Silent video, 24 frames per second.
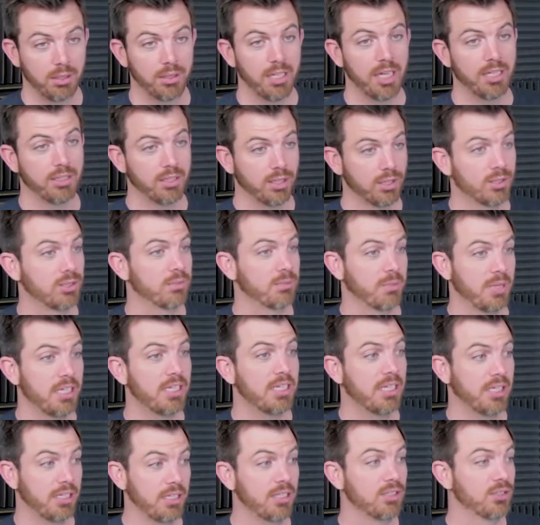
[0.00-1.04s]
that doesn't
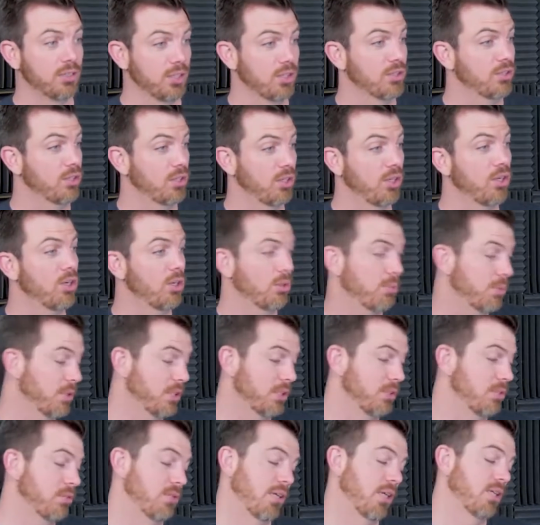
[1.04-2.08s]
make any sense at all.
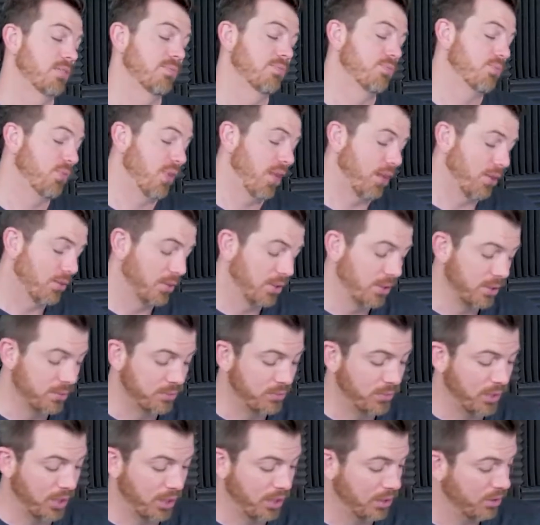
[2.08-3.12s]
But I don't know.
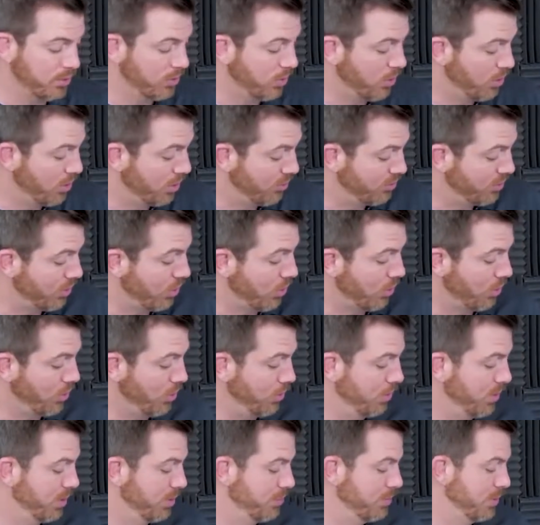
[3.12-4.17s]
I don't know enough to
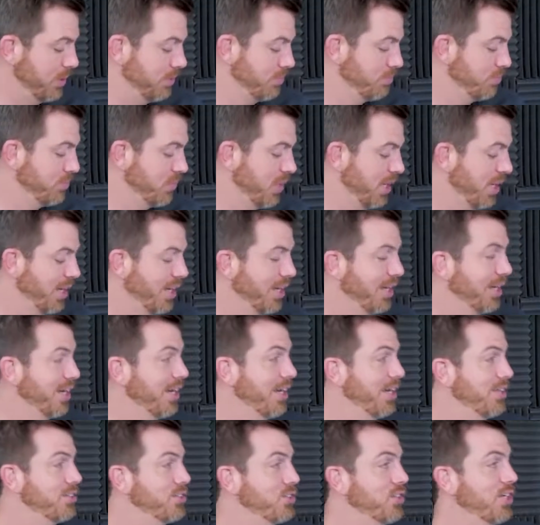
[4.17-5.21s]
argue with him. But
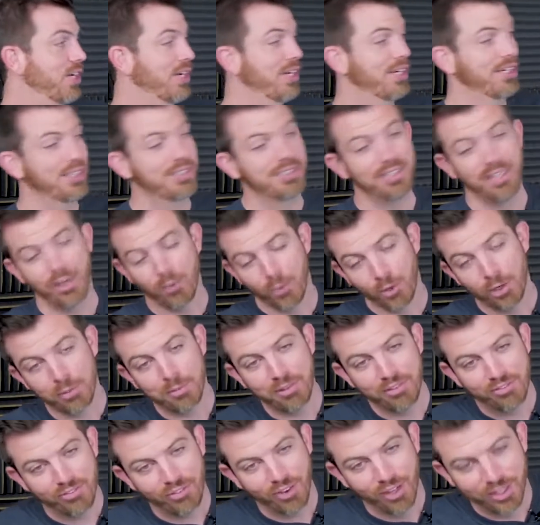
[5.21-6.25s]
it would have
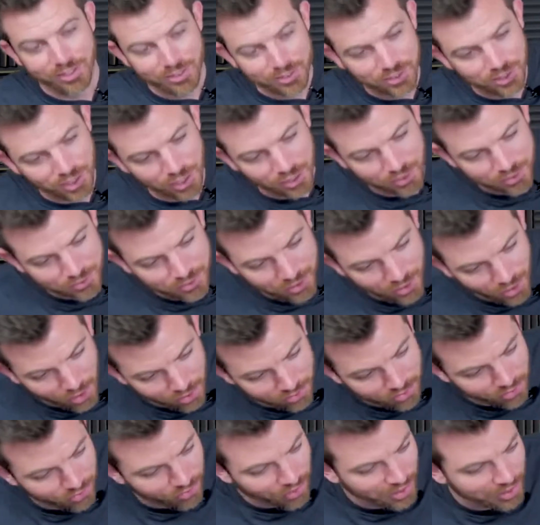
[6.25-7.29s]
been fun. So I'll
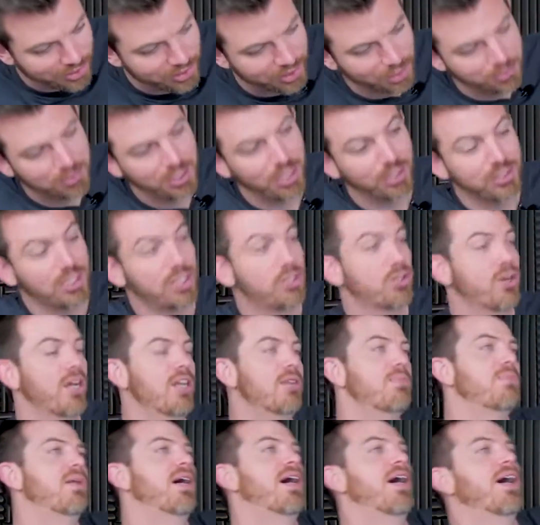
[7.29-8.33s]
have to find something else. I tried
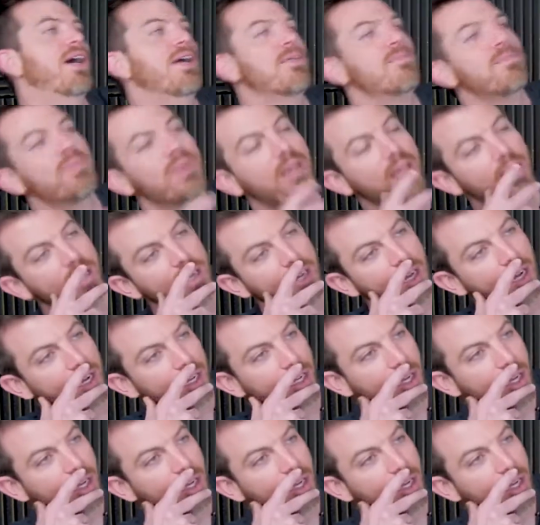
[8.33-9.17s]
to buy a